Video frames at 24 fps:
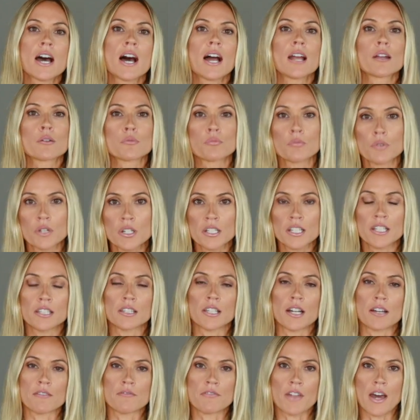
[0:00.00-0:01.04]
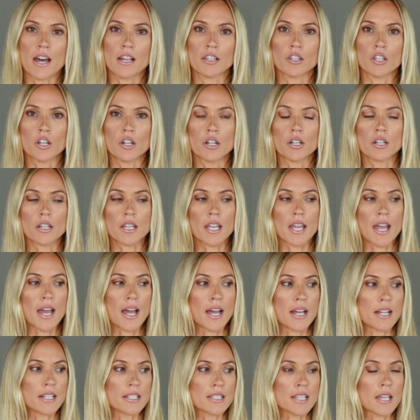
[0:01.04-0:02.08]
I really love that look,
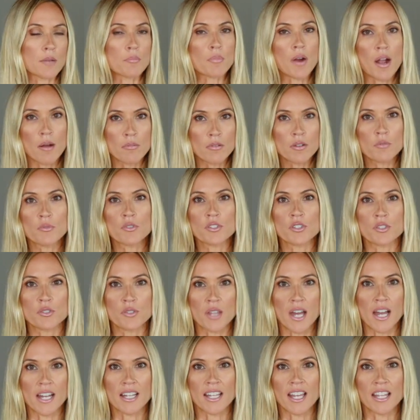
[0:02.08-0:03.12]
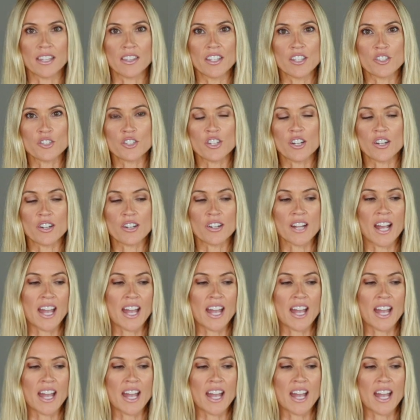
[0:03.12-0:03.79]
and I probably will do that again this year.